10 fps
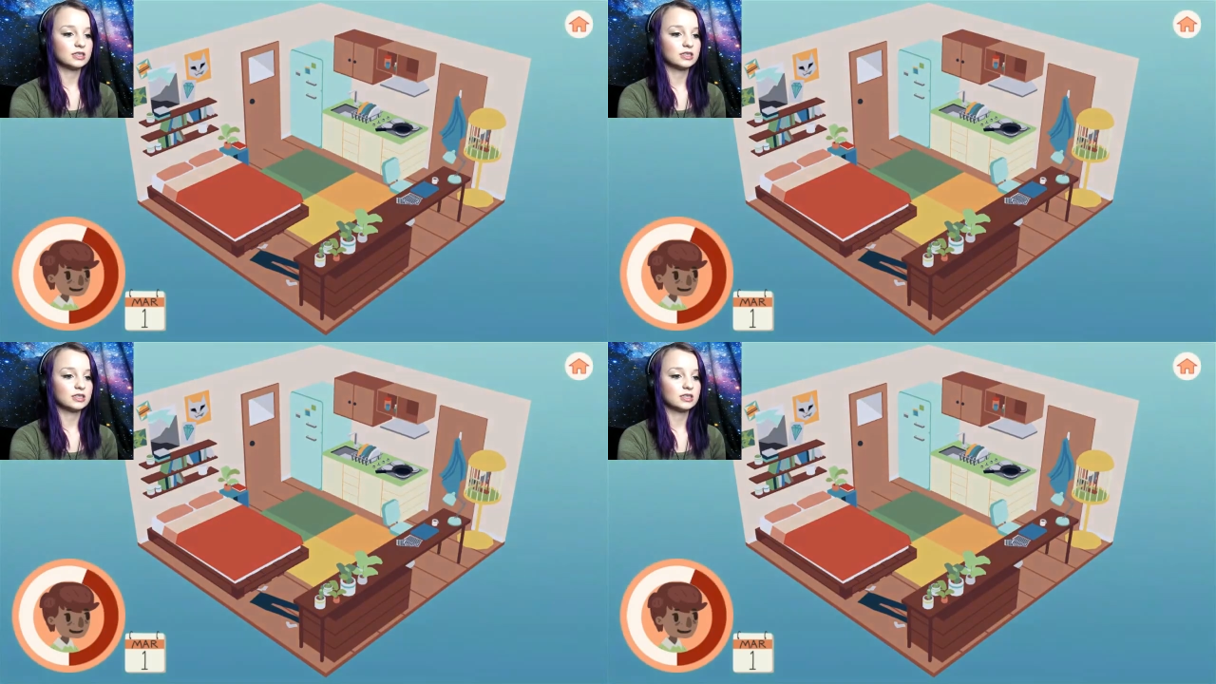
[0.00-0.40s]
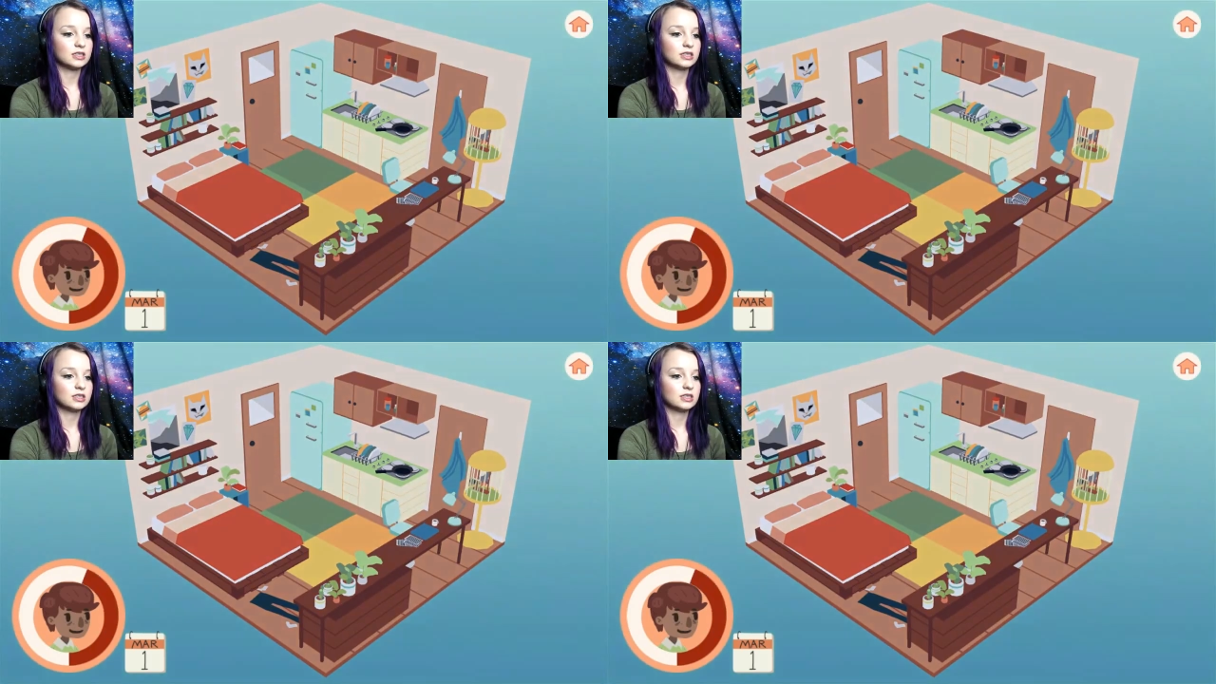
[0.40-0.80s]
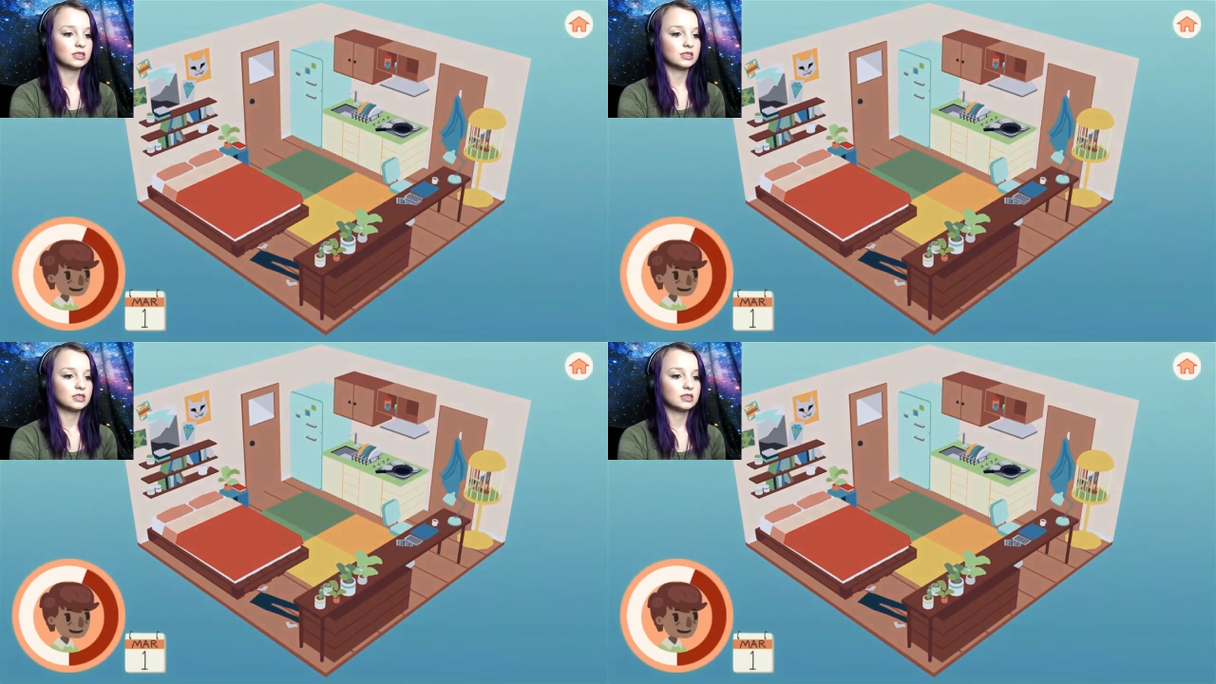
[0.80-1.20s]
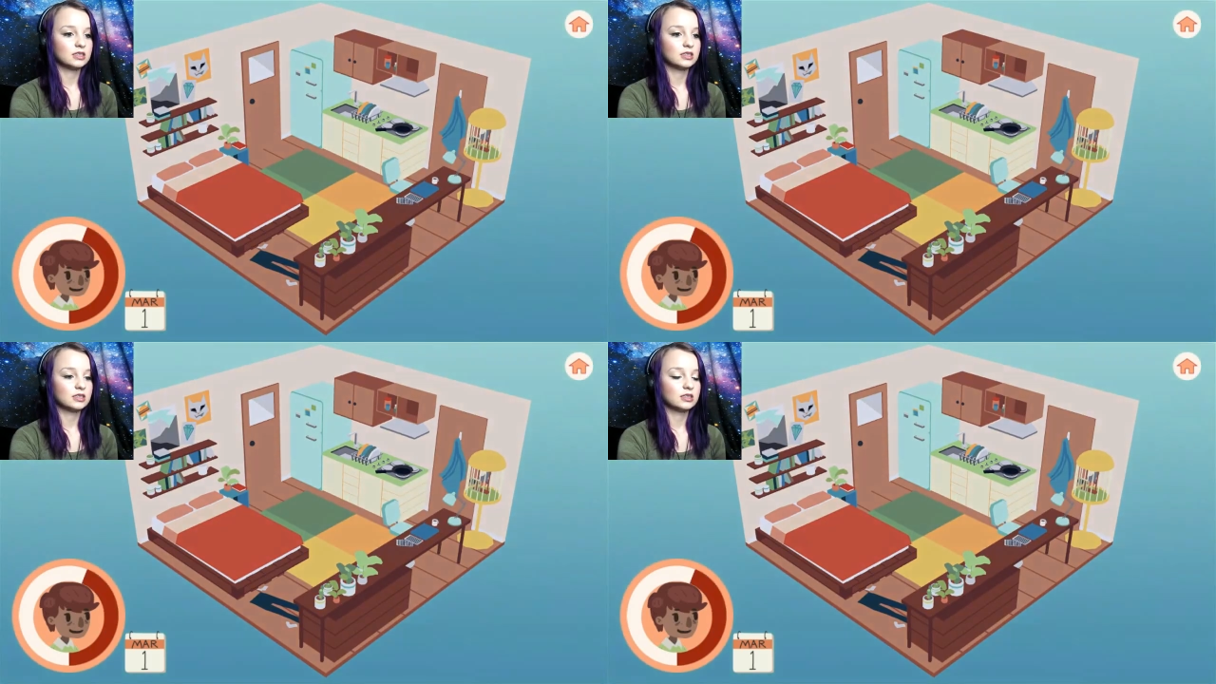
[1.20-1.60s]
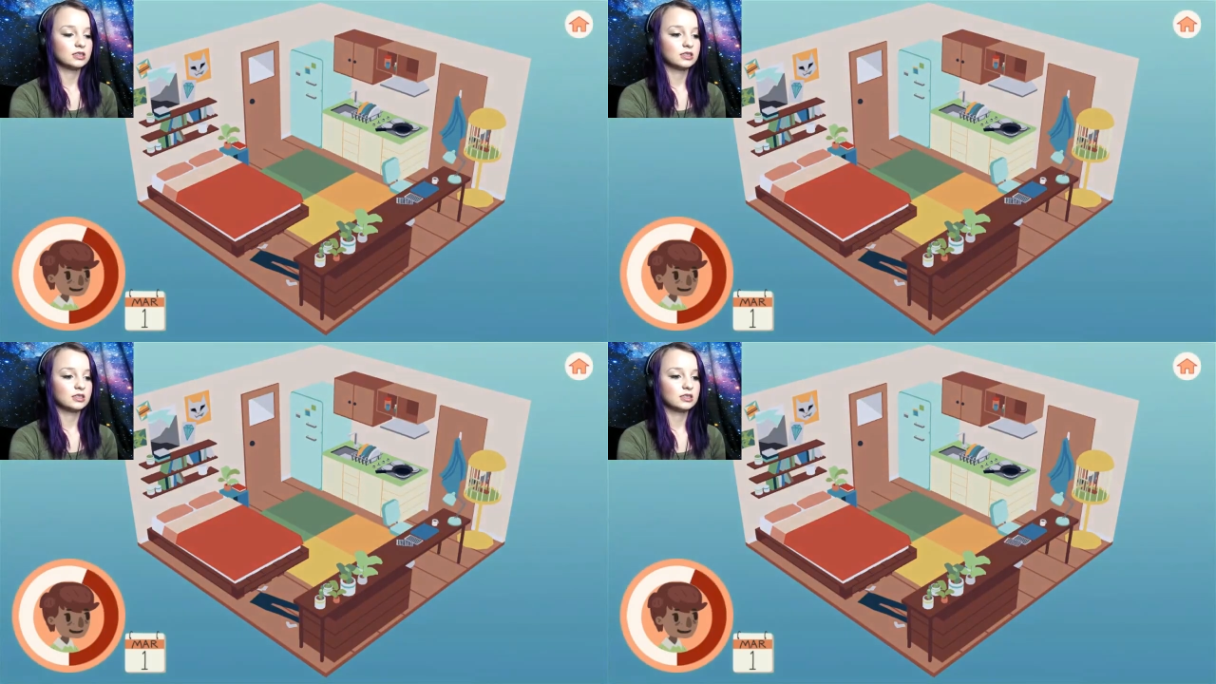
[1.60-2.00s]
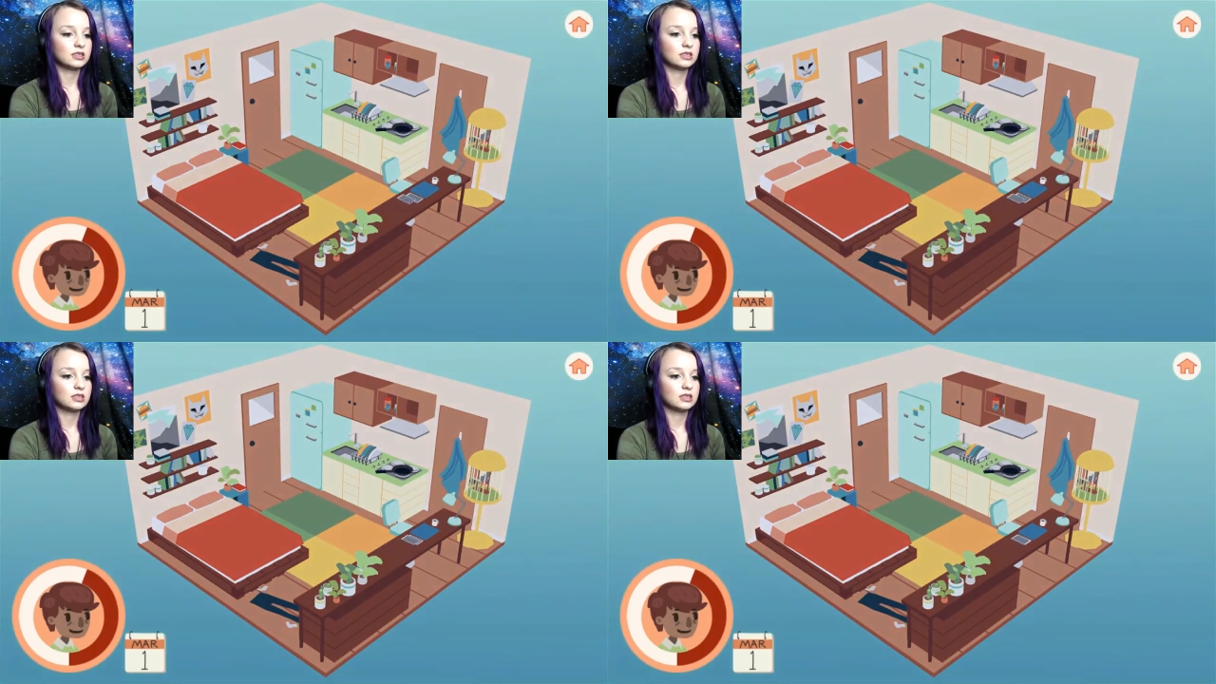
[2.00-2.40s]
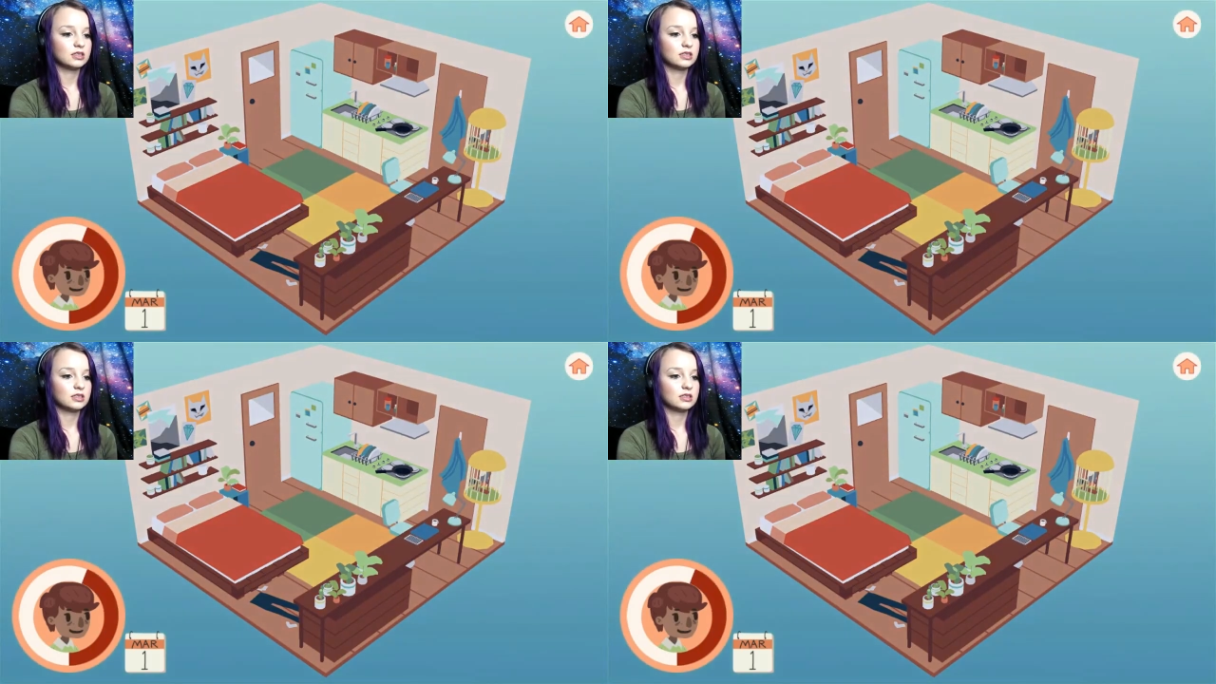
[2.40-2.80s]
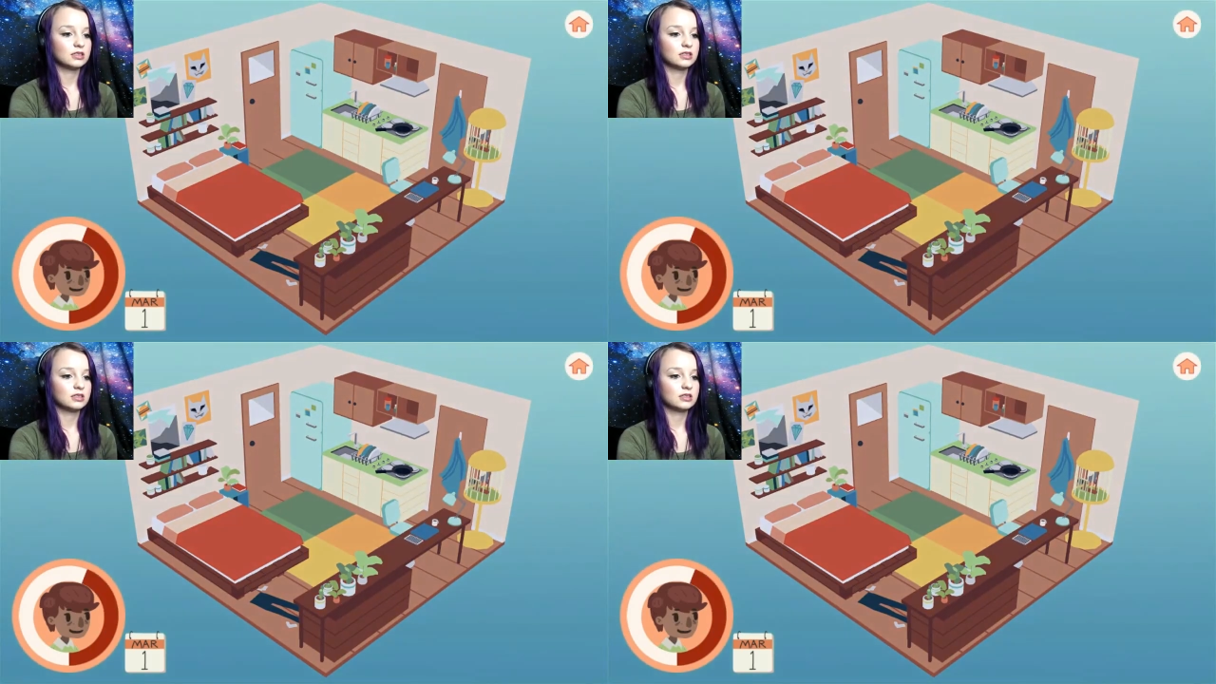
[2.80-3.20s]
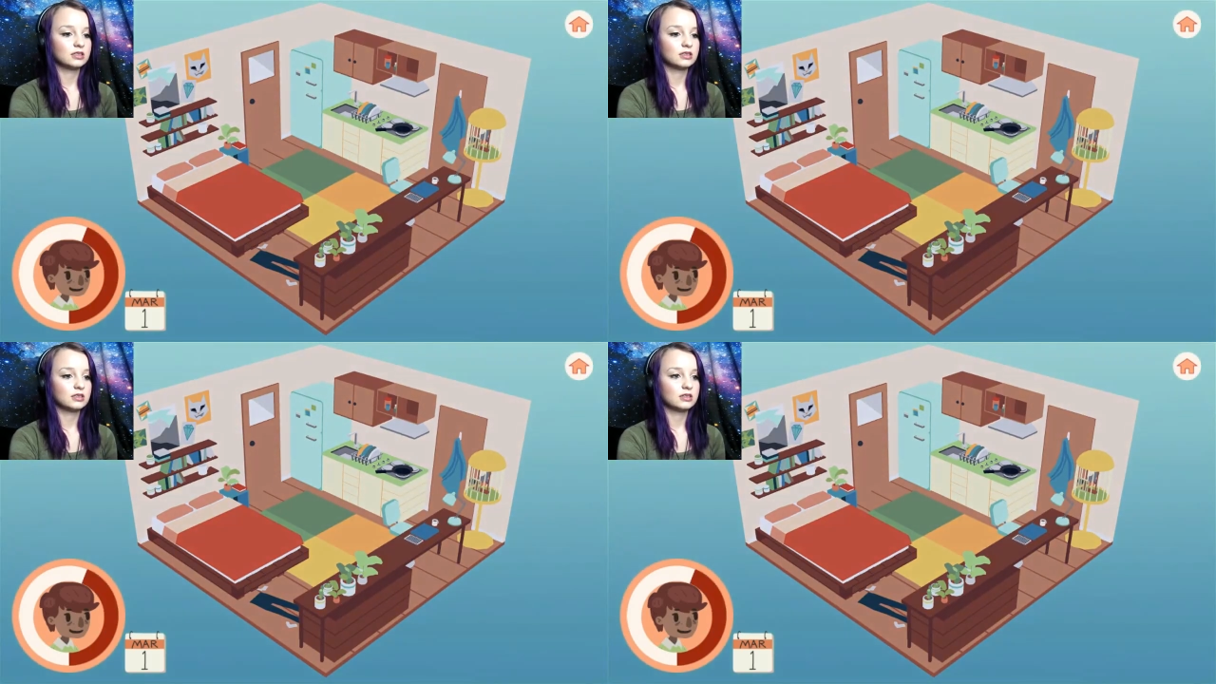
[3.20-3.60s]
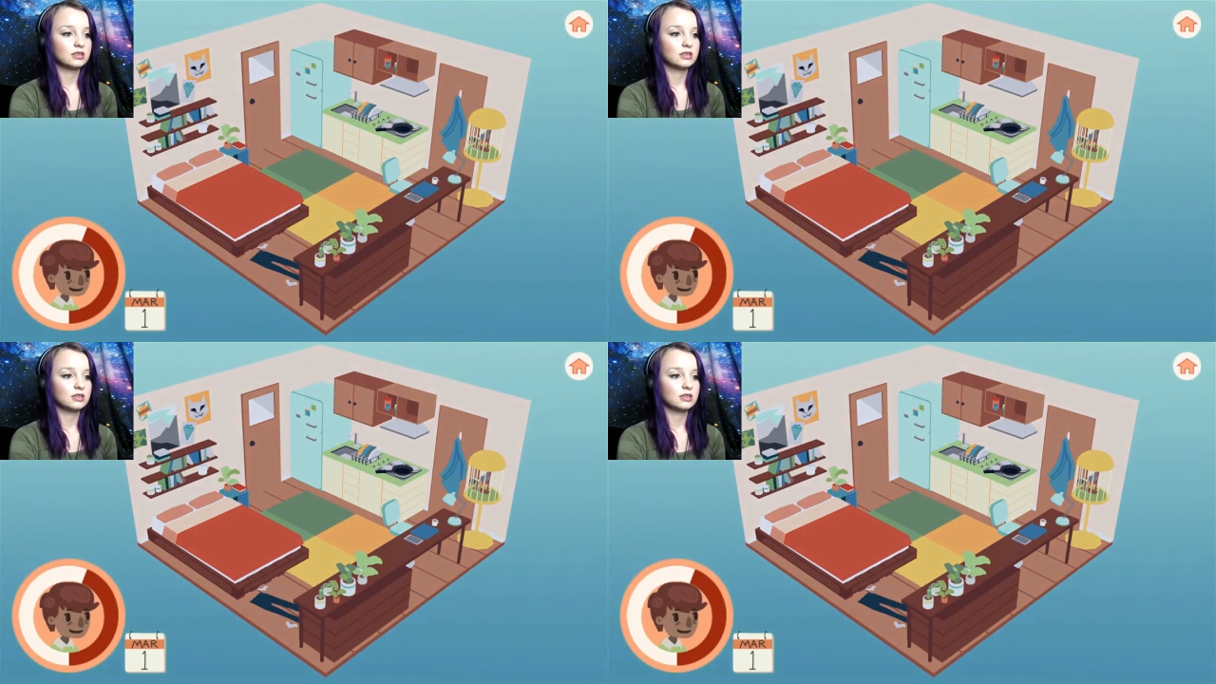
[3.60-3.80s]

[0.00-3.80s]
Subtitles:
Nobody speaks.